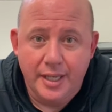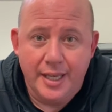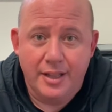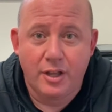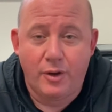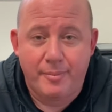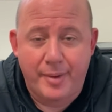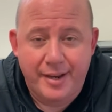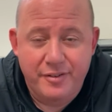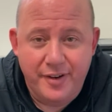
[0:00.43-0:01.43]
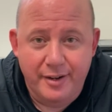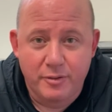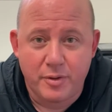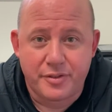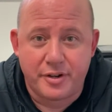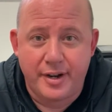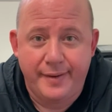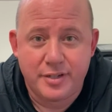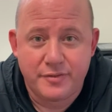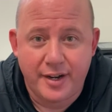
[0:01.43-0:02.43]
Hello, I'm Mike Fearon with the
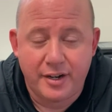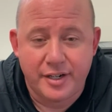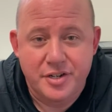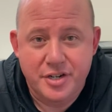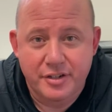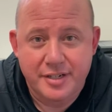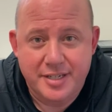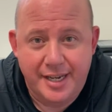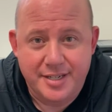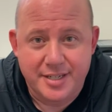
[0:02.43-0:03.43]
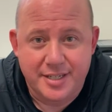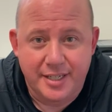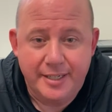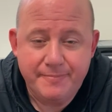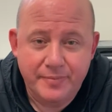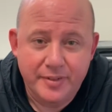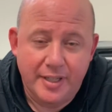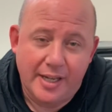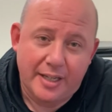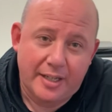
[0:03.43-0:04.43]
Graves-Fearon Insurance Agency,
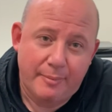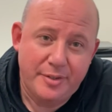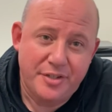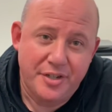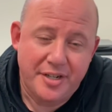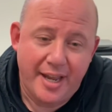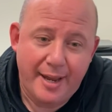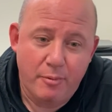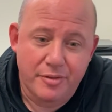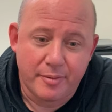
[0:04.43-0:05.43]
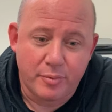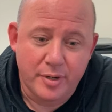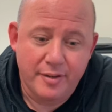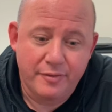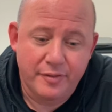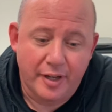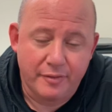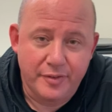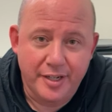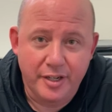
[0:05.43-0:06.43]
coming to you today with a brief
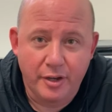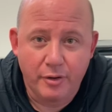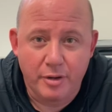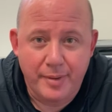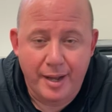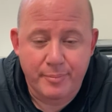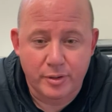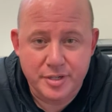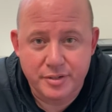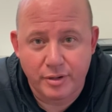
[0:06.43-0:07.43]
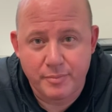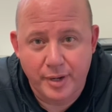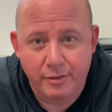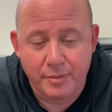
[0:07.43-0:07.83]
video about personal umbrella